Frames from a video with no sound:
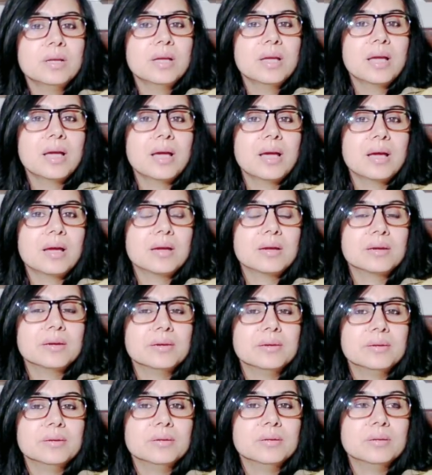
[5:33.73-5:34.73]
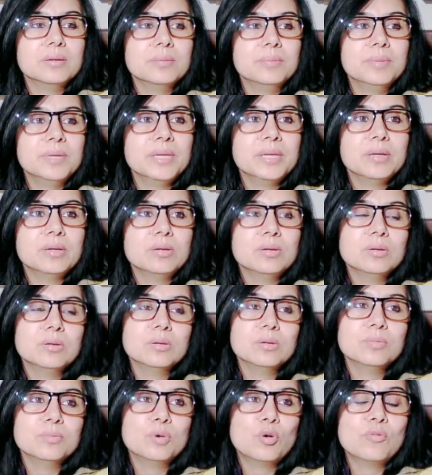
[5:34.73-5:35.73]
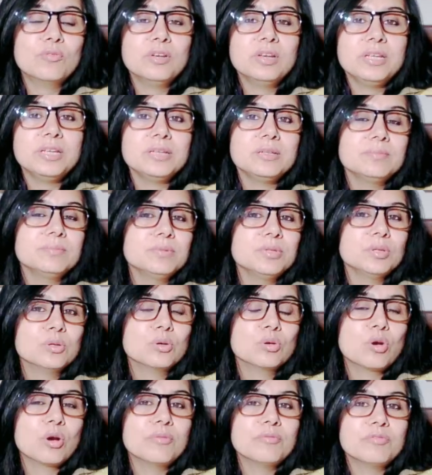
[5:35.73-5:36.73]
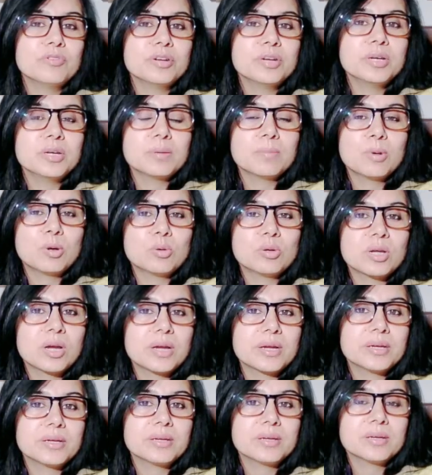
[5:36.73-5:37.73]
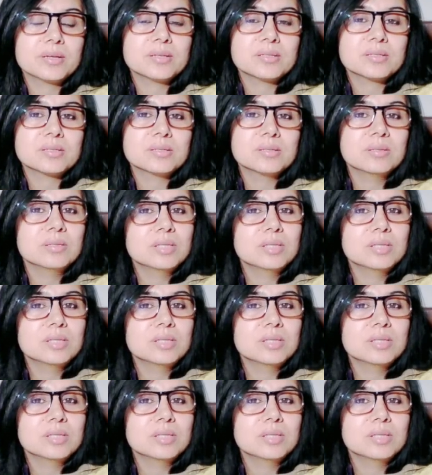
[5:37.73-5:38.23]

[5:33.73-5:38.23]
and uh, being uh, overly you know confident about our ideas